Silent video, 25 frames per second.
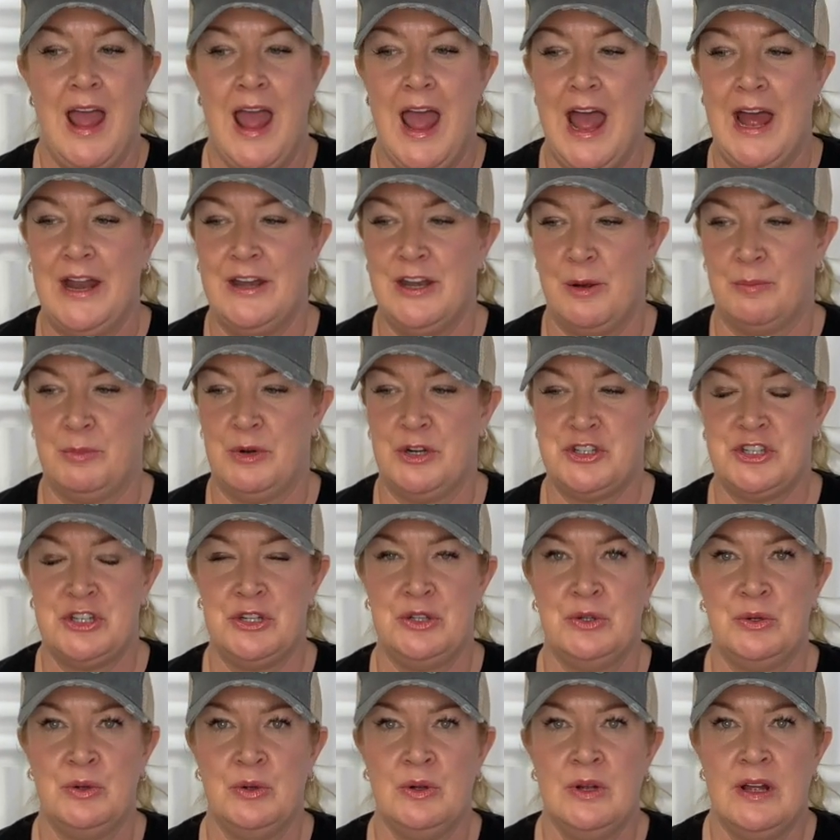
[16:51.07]
And number
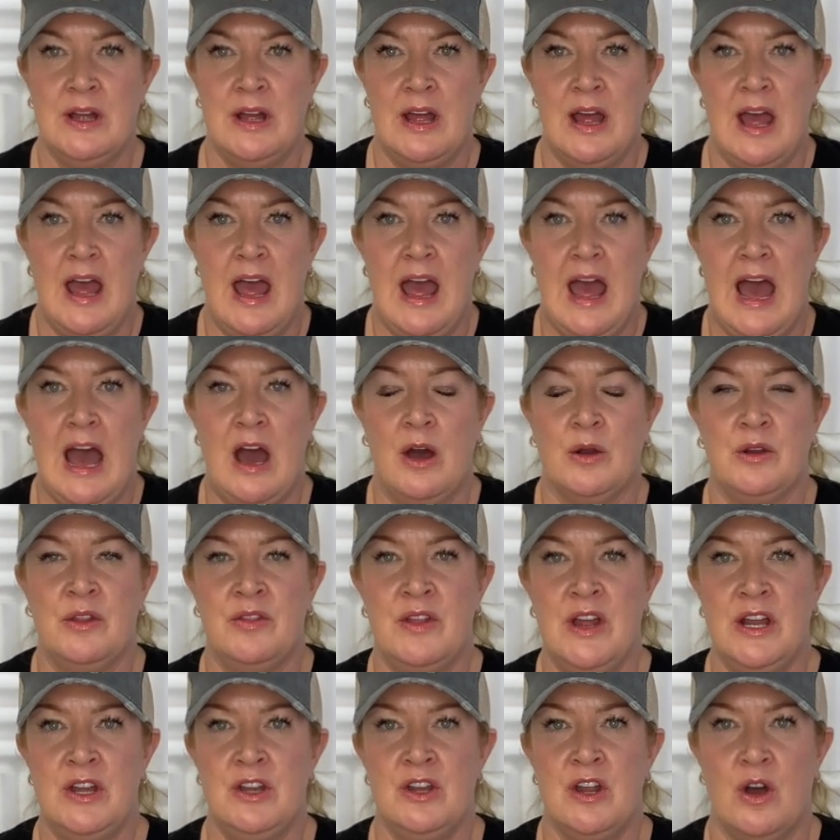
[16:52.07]
two, how do
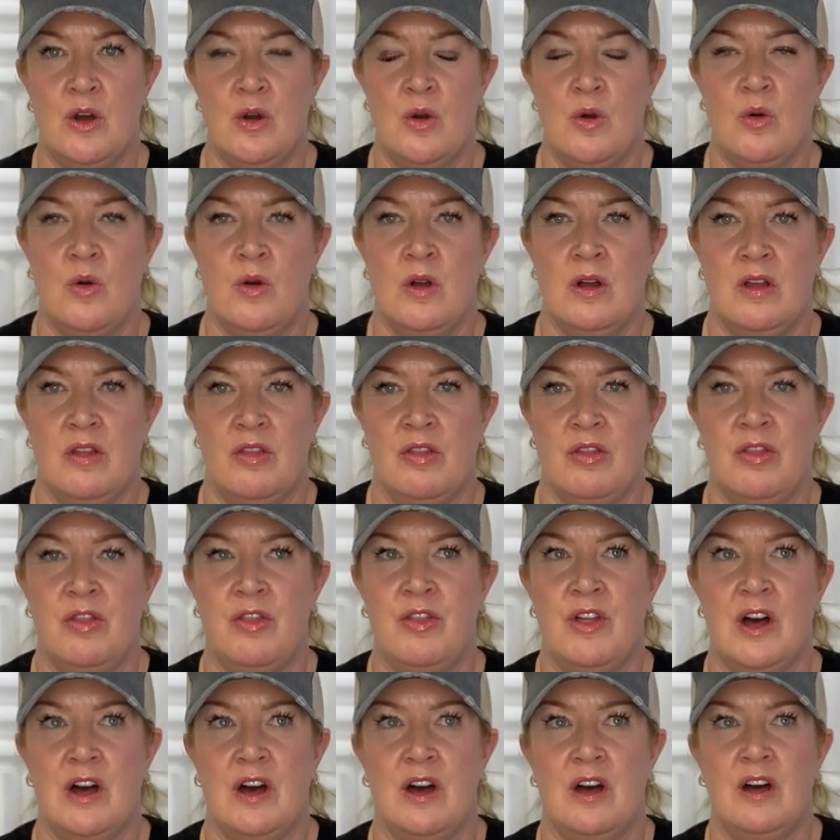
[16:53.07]
they know
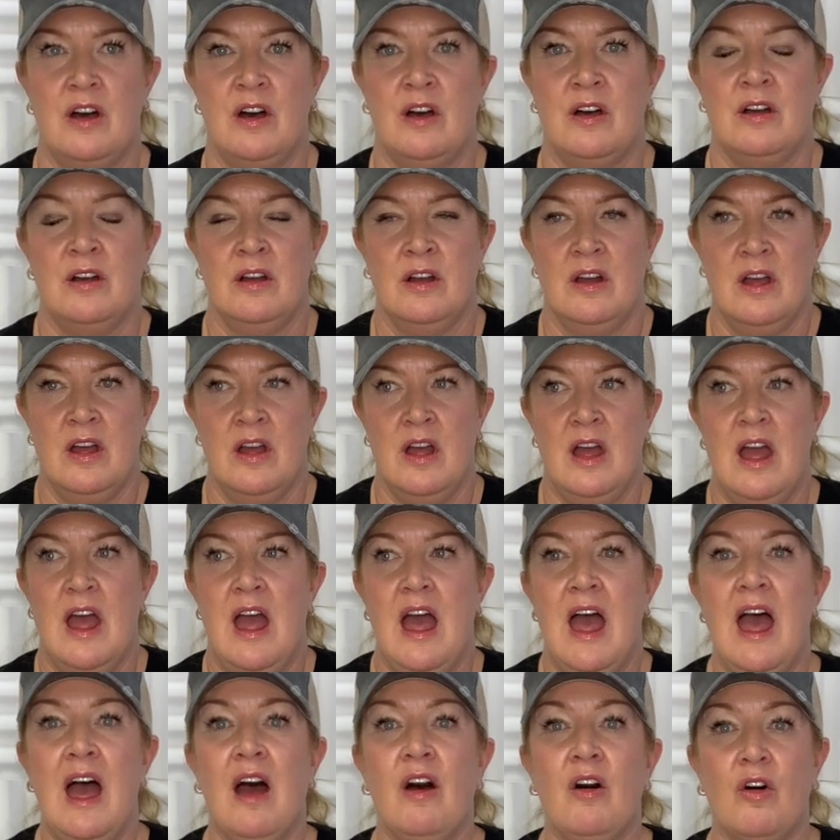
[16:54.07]
the
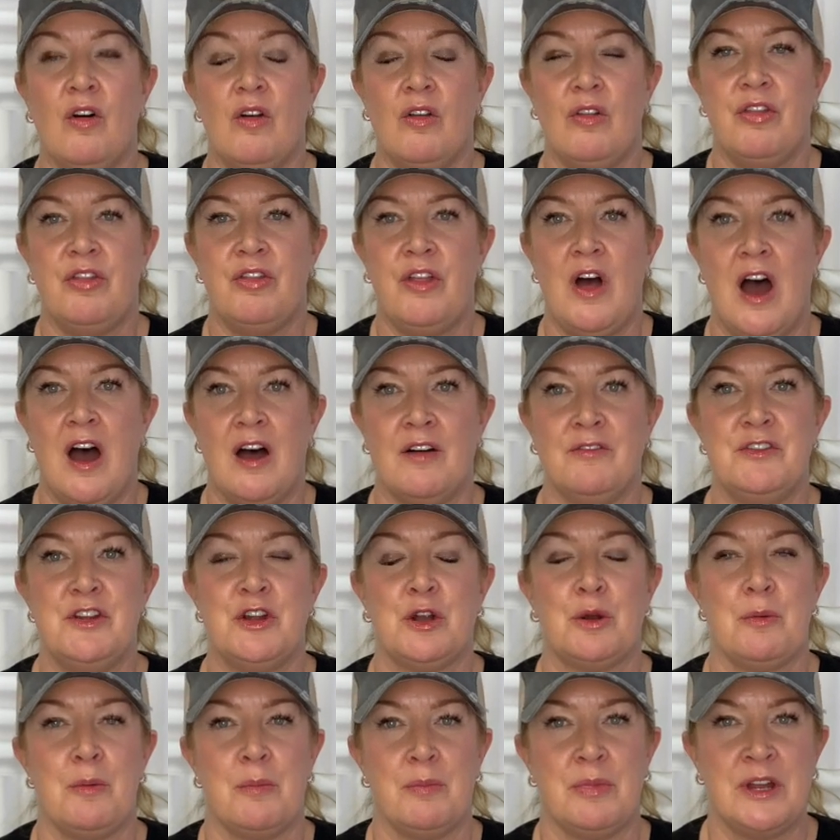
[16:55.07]
health of
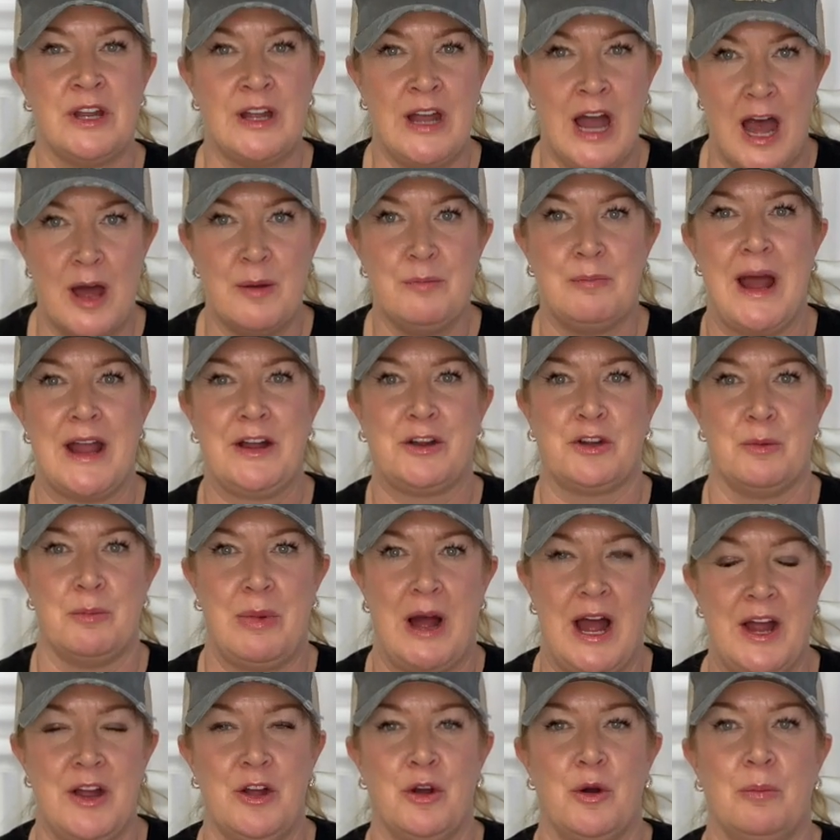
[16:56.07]
your gut
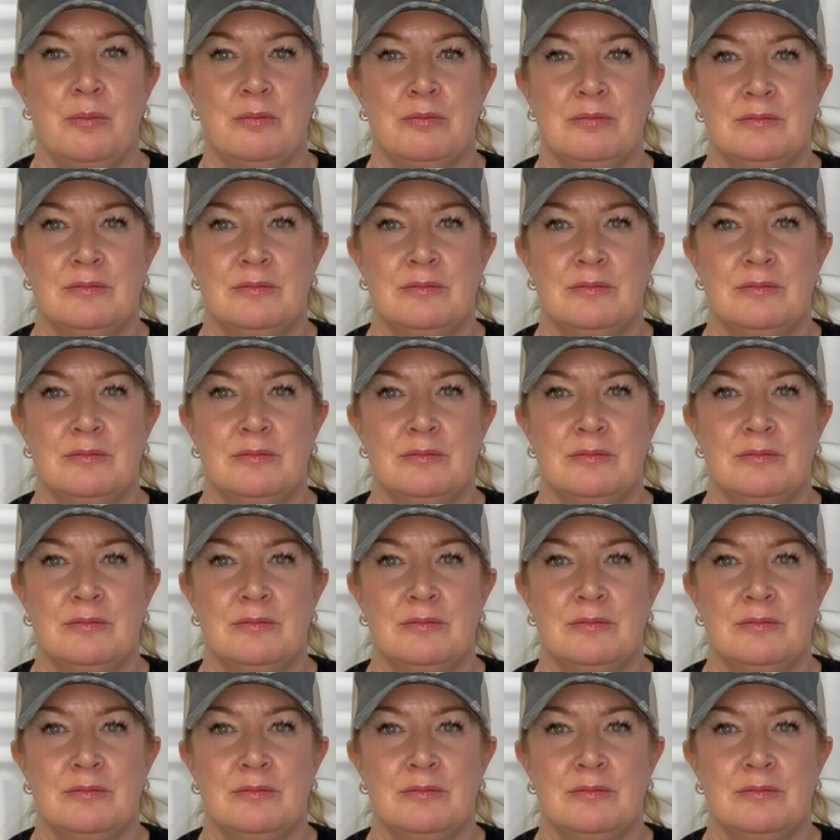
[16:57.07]
microbiome?